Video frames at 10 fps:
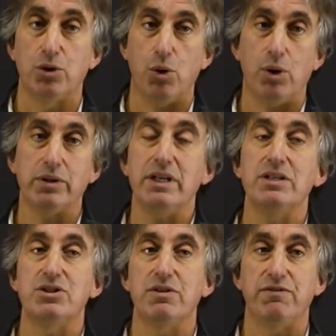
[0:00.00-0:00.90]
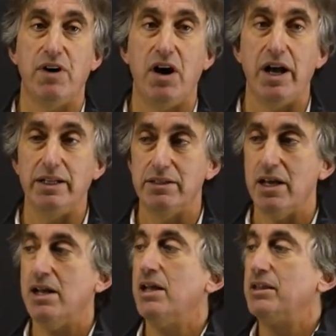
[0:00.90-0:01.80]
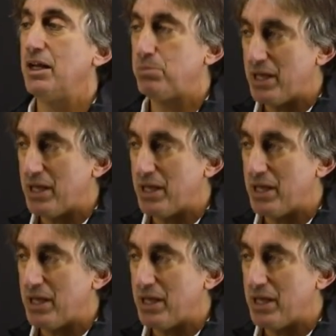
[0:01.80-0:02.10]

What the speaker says: called isDefined that